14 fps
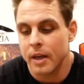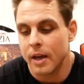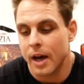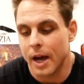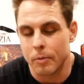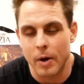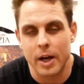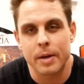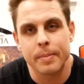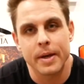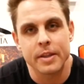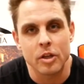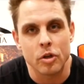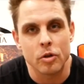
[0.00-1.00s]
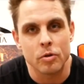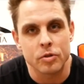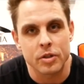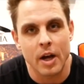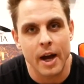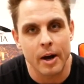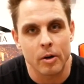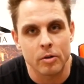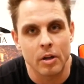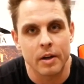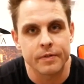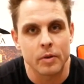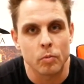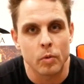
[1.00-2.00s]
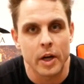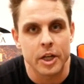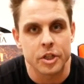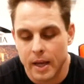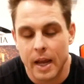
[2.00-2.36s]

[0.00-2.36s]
I recommend that you use a higher lofted wedge.